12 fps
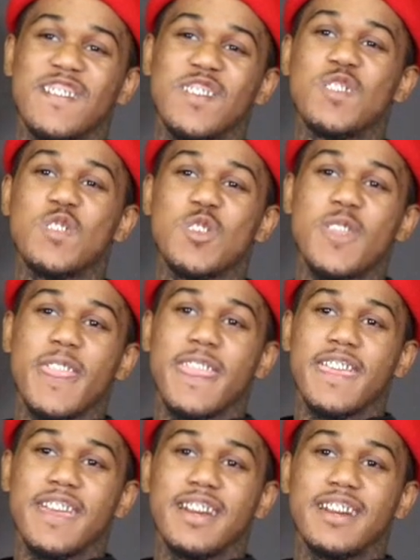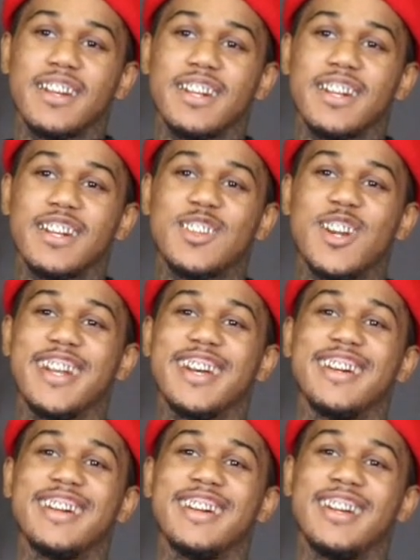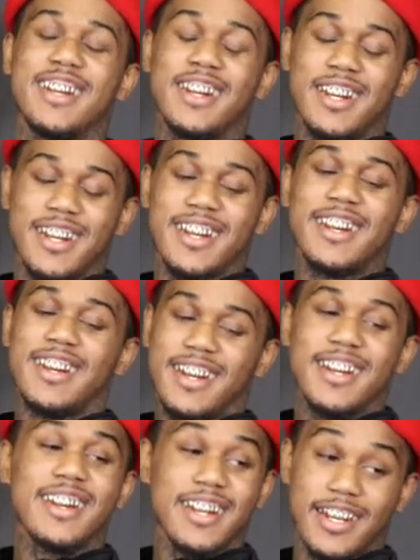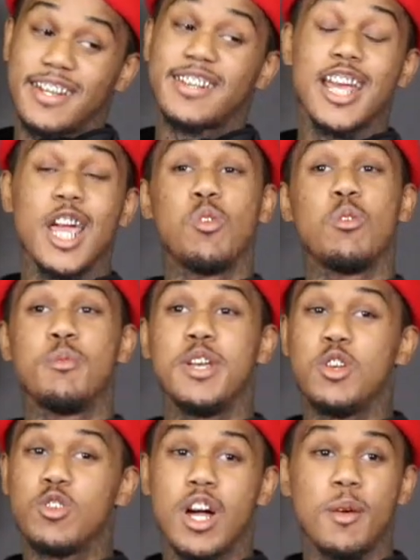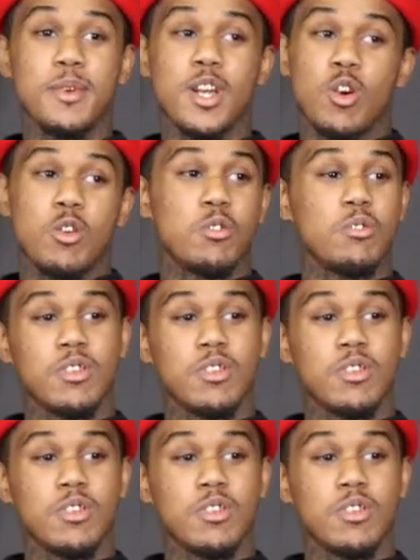my first shake came. Straight up. Same with me, you know, I be on,